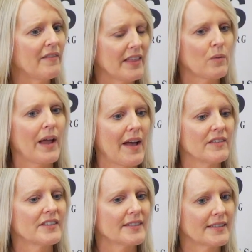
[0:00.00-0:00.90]
I think we have
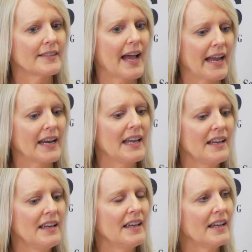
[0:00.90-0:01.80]
as a
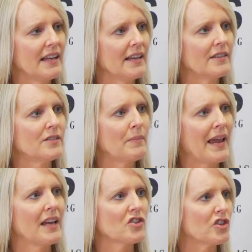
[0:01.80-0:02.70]
society, is
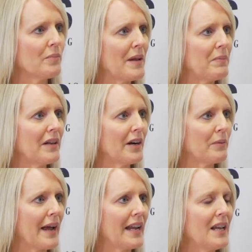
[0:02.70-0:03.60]
making sure people are
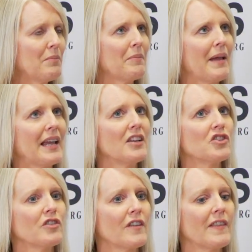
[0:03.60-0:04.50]
ready, but making
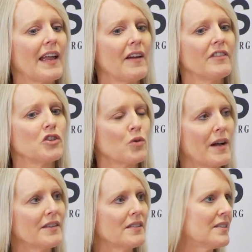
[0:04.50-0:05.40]
sure that they have the
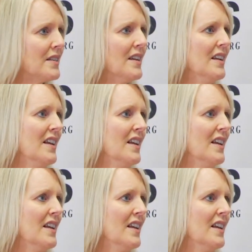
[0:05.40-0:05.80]
trust,